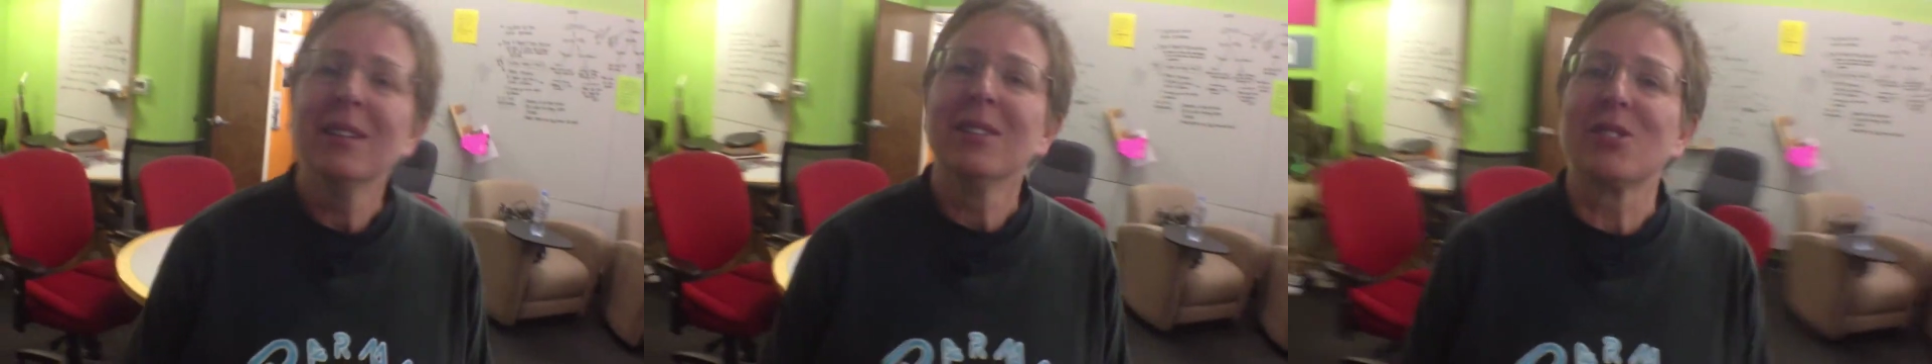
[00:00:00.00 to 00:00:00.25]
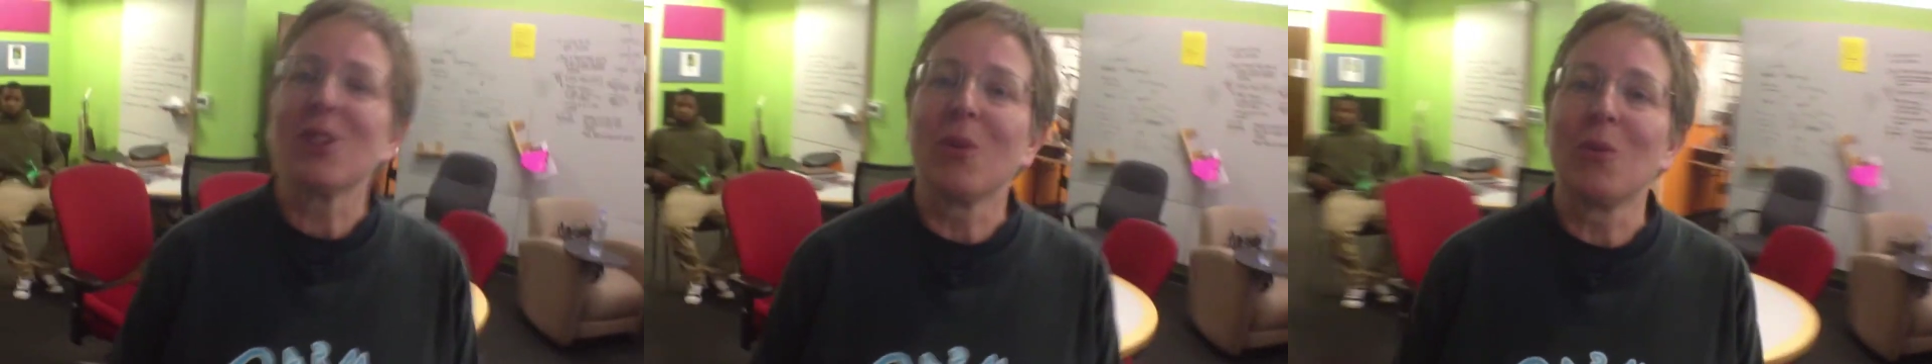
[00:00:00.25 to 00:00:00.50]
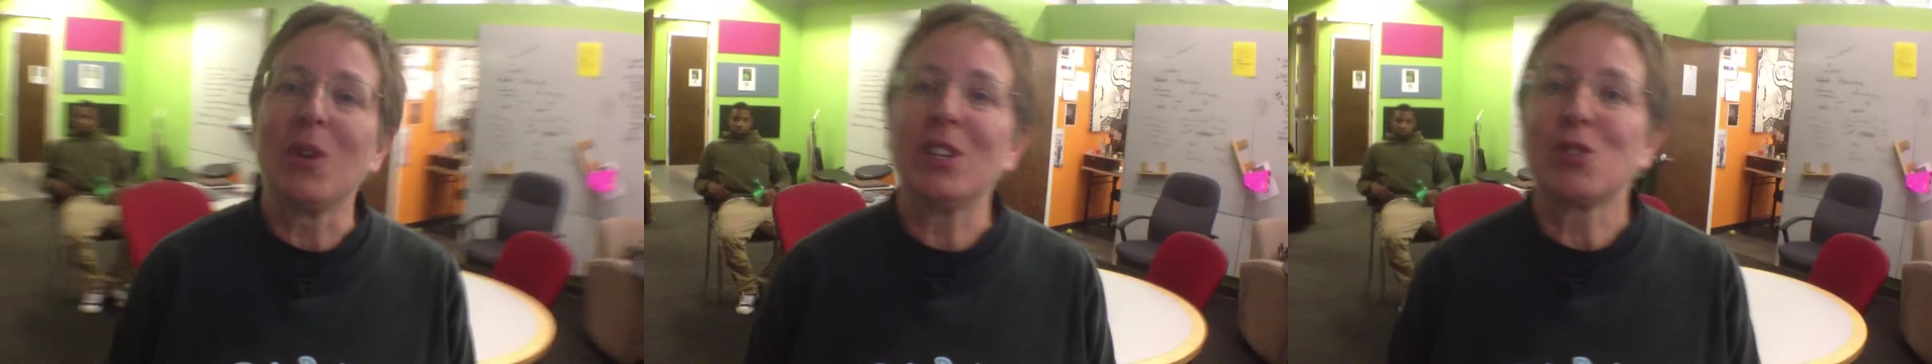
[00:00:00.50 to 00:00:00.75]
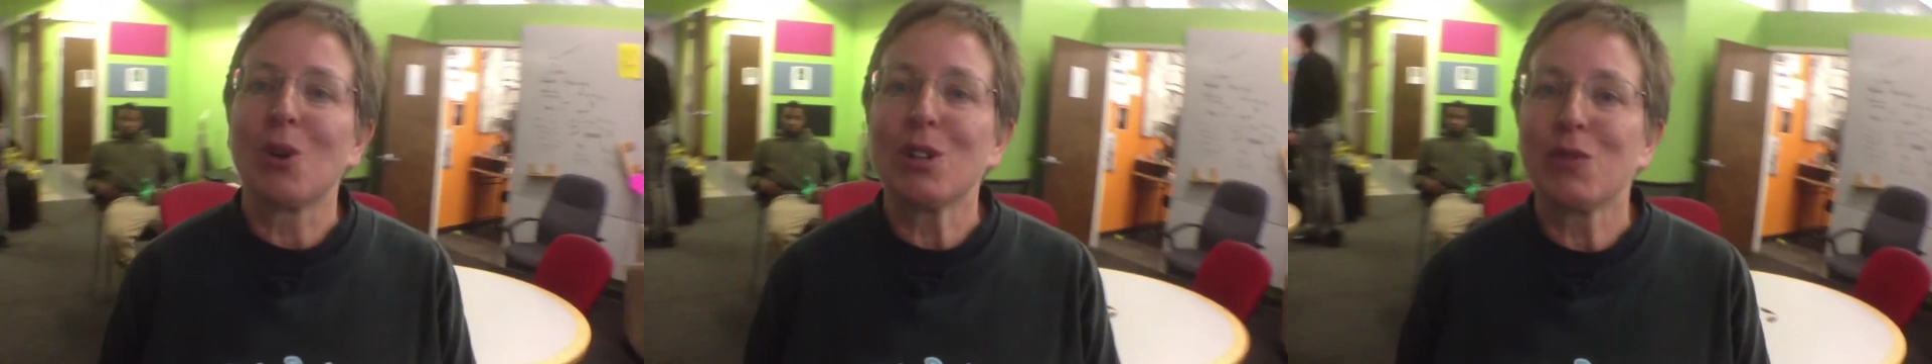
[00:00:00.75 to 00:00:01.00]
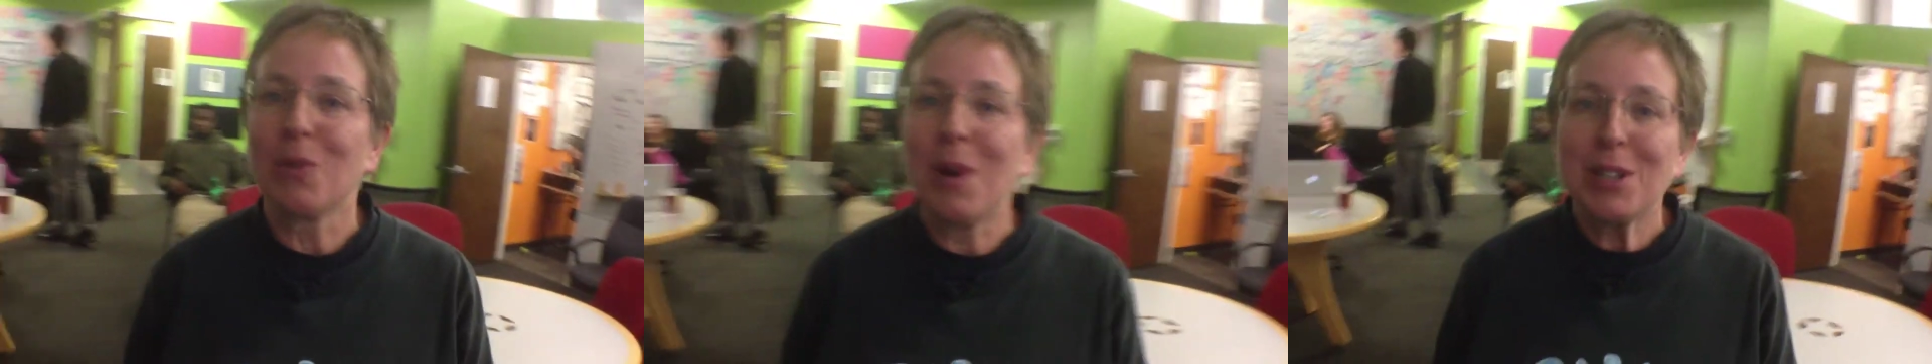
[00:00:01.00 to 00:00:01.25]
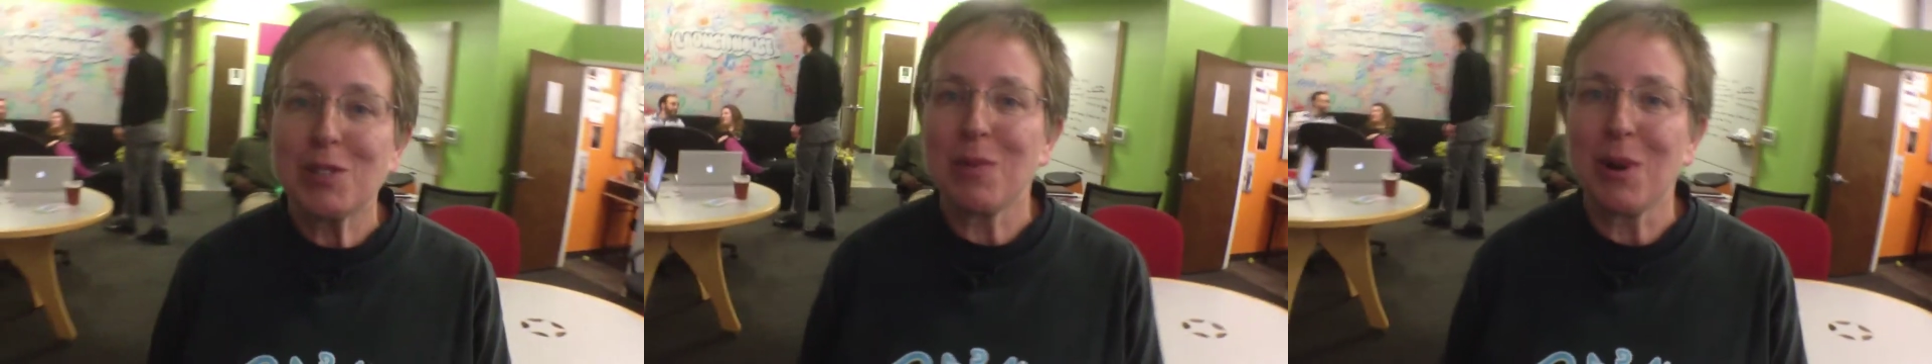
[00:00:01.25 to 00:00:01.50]
So resourceful
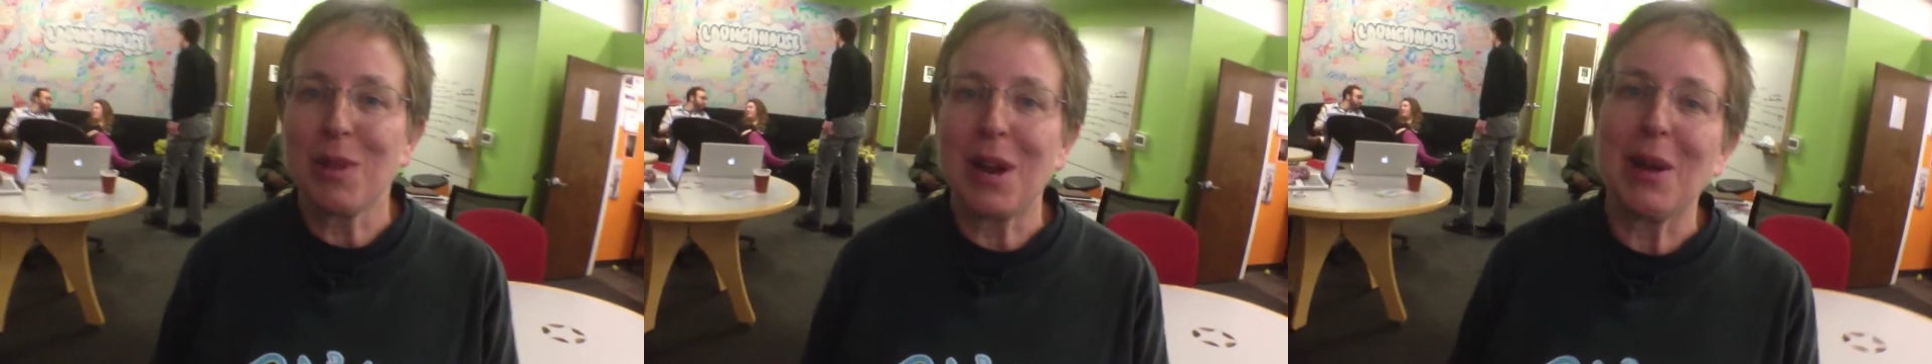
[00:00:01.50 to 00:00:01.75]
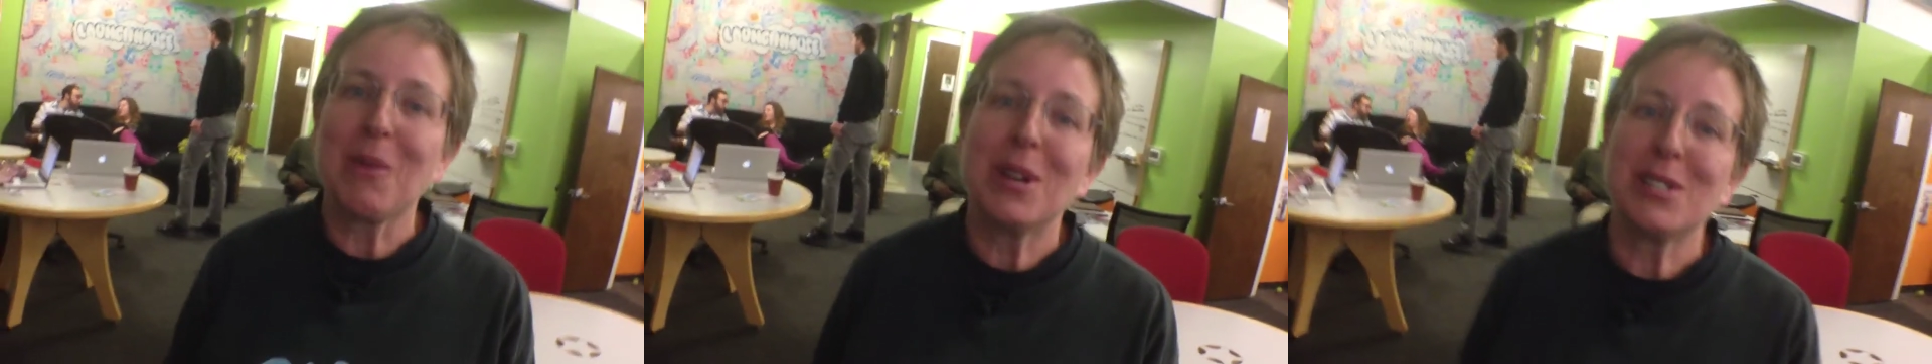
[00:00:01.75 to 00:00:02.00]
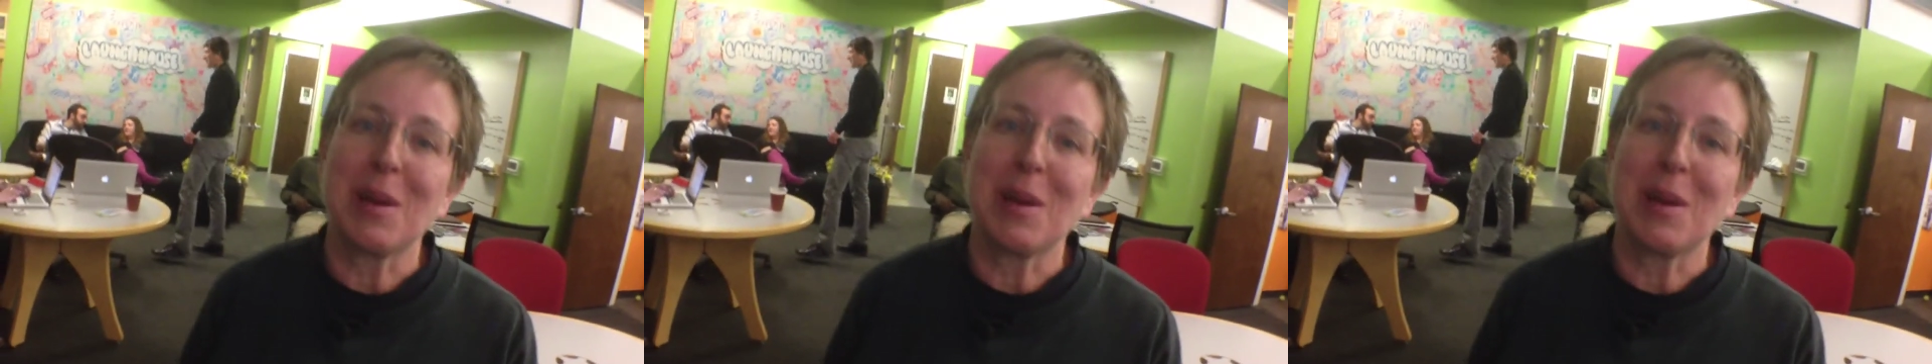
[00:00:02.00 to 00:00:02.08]
entrepreneur that I was,